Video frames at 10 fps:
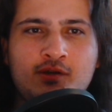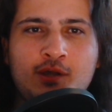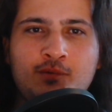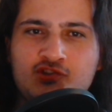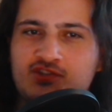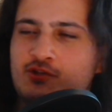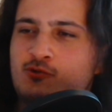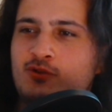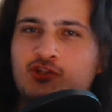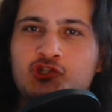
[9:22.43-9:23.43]
It was just a
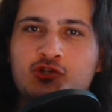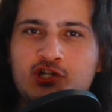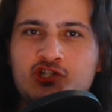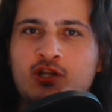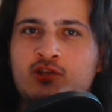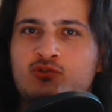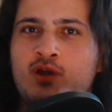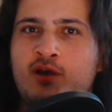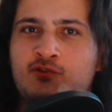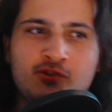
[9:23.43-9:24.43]
cool introduction as to
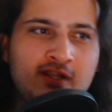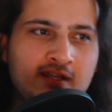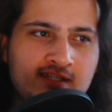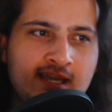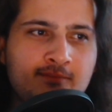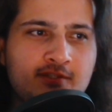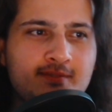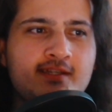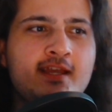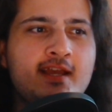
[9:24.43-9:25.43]
how Xolaani came to
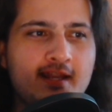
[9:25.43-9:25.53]
be.